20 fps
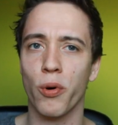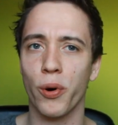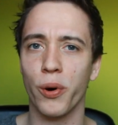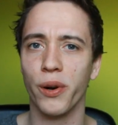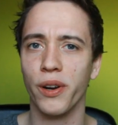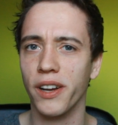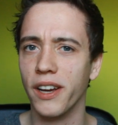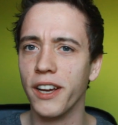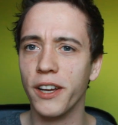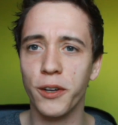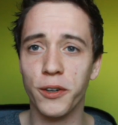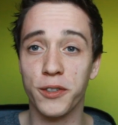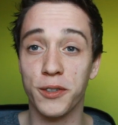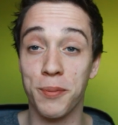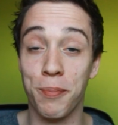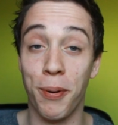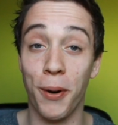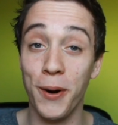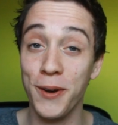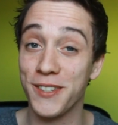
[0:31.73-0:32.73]
or your
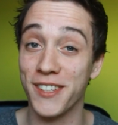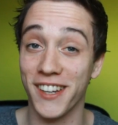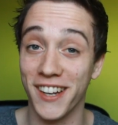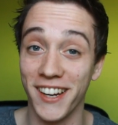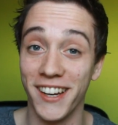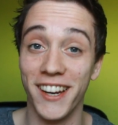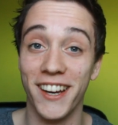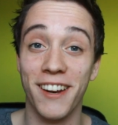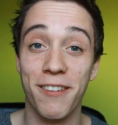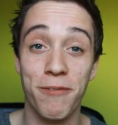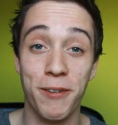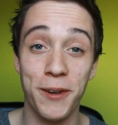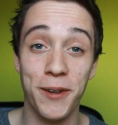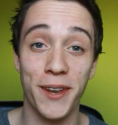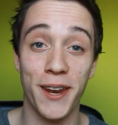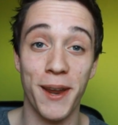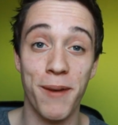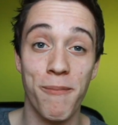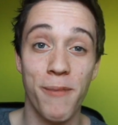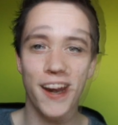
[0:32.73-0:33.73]
supposedly
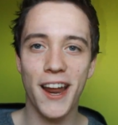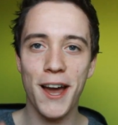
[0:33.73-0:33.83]
real name.